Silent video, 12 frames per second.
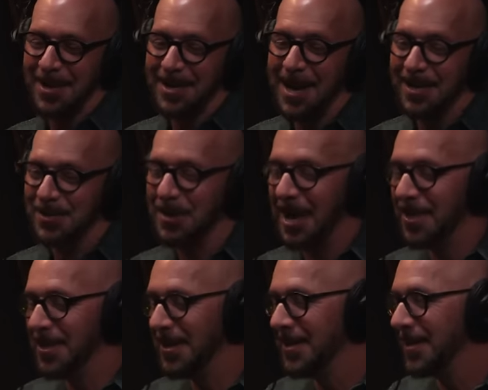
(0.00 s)
yeah. So I, I,
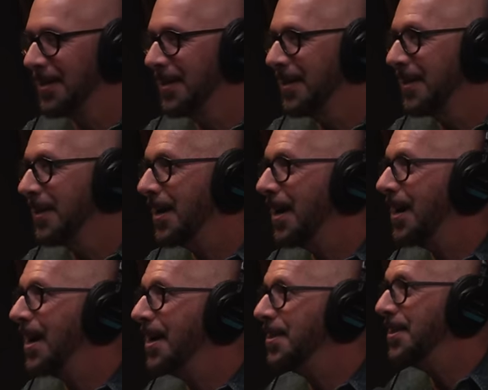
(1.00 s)
think,
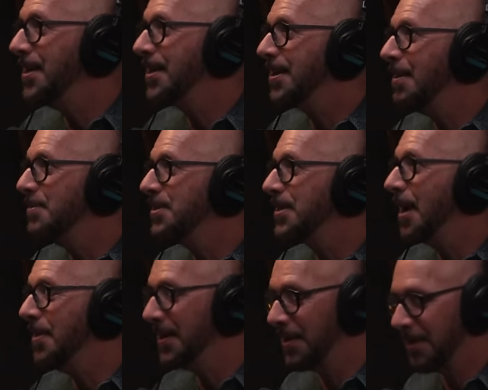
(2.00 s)
I think it comes.
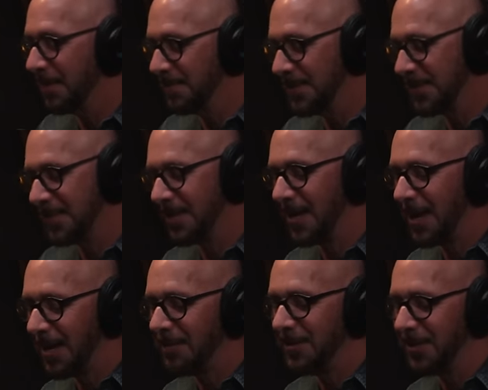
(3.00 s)
I think it comes.
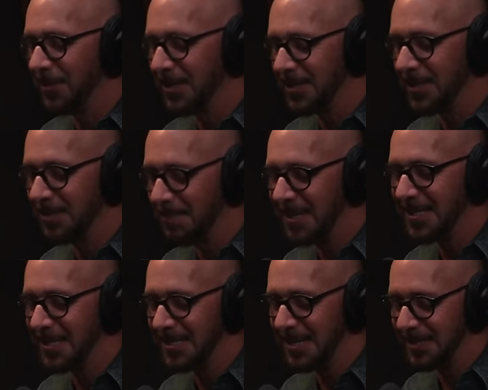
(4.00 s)
I don't know. This may,
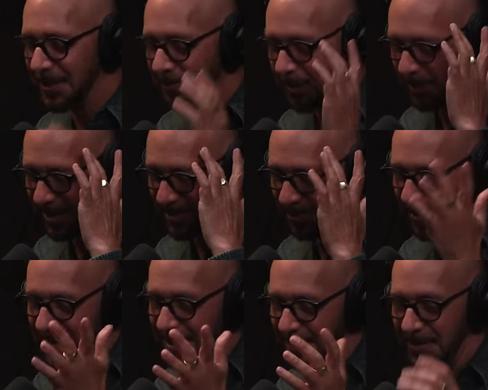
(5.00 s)
it sounds like a road answer in
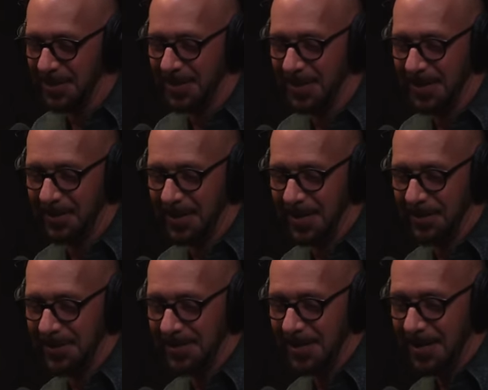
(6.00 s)
my head, but thinking out
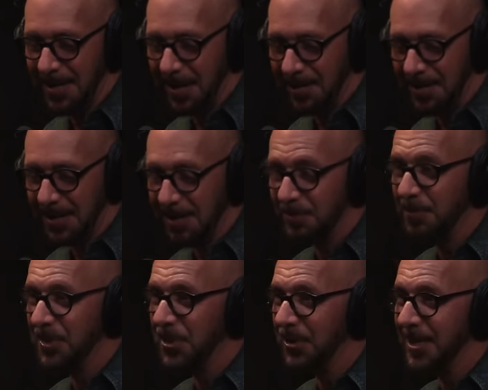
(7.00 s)
loud is, I think it comes
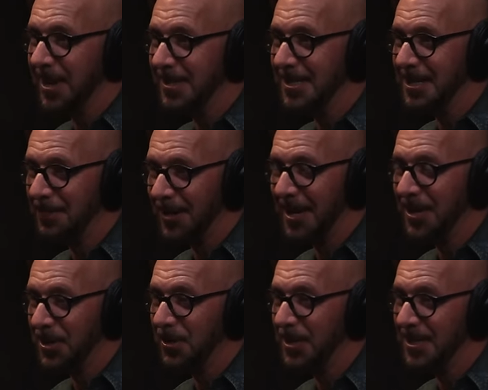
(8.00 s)
from curiosity. If I get
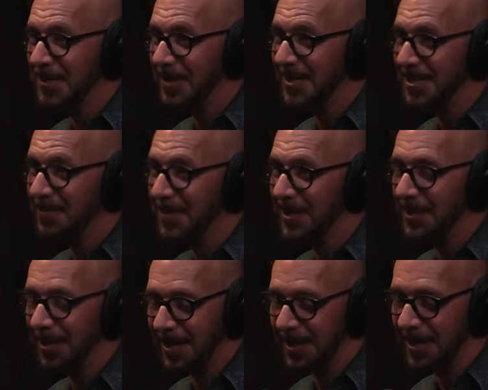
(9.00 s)
curious about something,
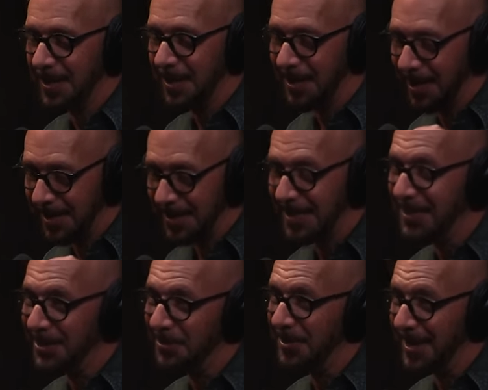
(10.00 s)
like. Mm. I need
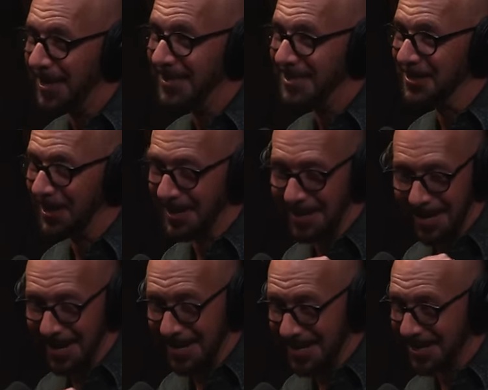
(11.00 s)
to know the answer, like at
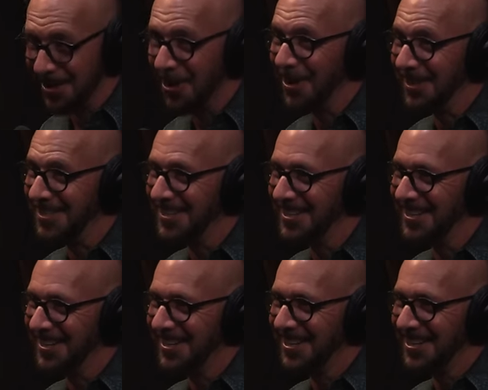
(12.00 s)
any cost.
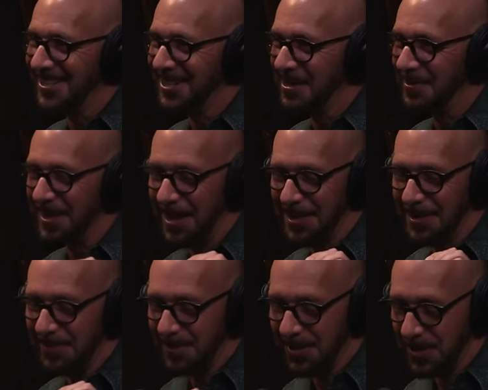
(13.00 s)
So if the, I
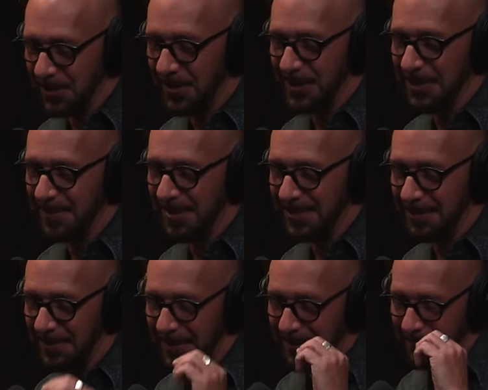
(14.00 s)
think if I'm curious about
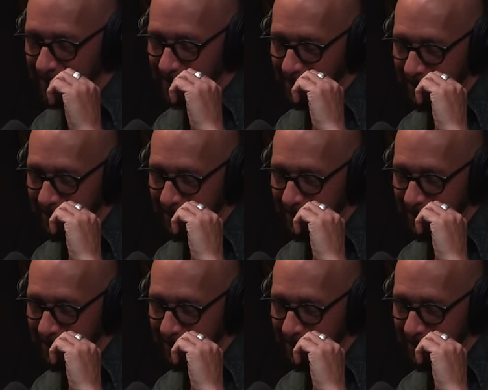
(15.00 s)
something,